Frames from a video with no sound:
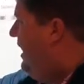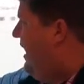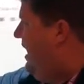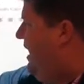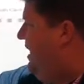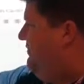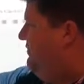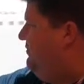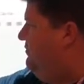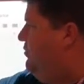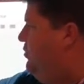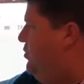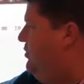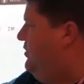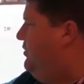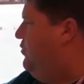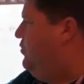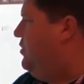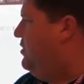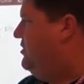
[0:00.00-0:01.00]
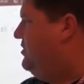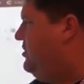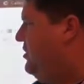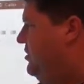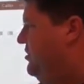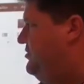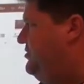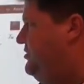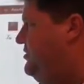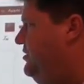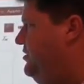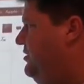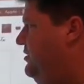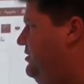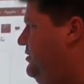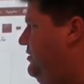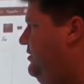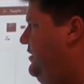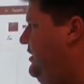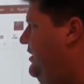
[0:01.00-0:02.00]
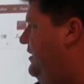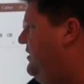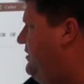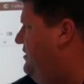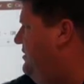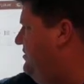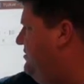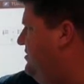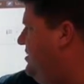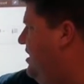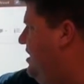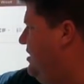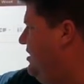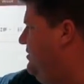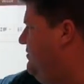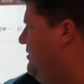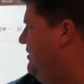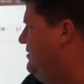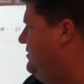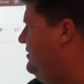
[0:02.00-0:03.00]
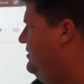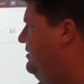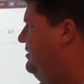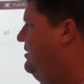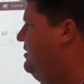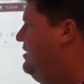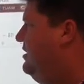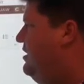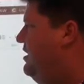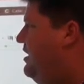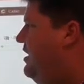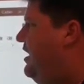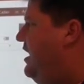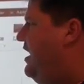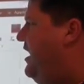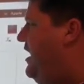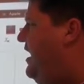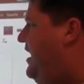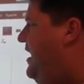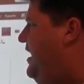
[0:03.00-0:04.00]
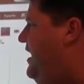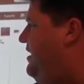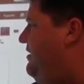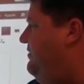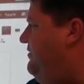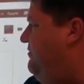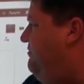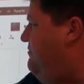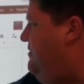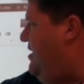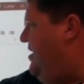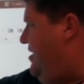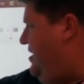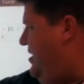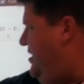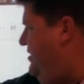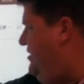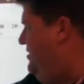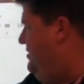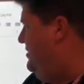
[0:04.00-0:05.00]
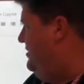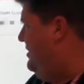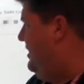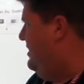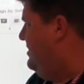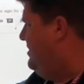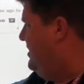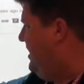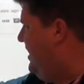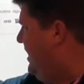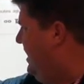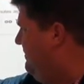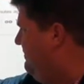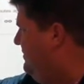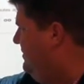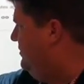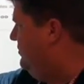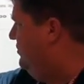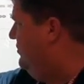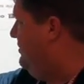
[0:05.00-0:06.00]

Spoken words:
I have more than one cursor in this document. I have mine, and then I have this